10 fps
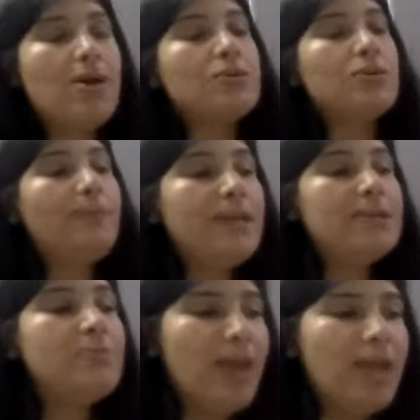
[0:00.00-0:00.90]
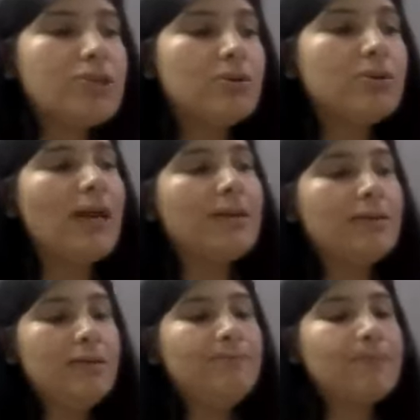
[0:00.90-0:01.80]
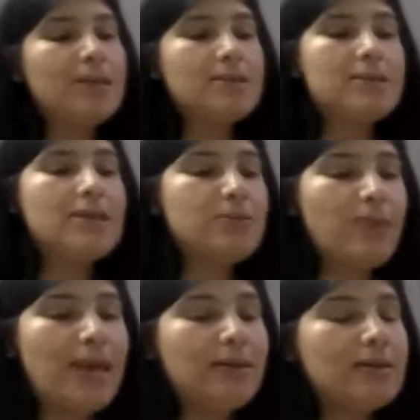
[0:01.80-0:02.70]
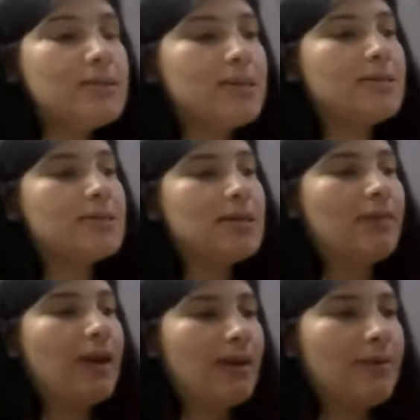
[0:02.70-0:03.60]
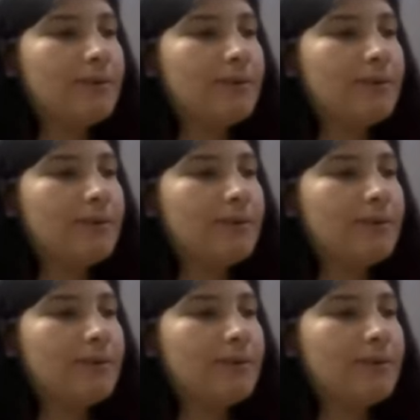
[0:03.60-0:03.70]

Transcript: So please make sure that the consents, valid consents are there.